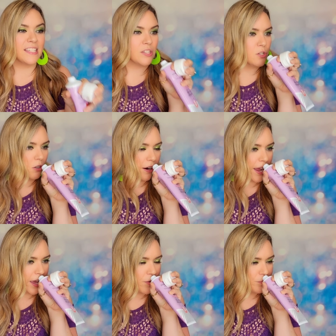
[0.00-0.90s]
is
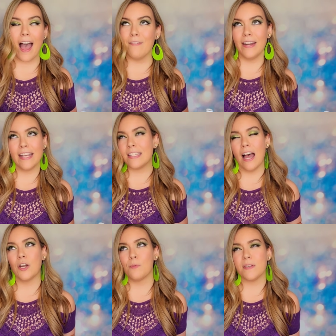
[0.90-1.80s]
great. I mean, it's
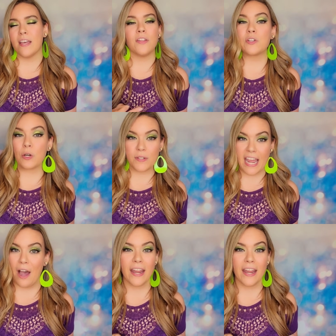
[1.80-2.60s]
100%, there's no doubt.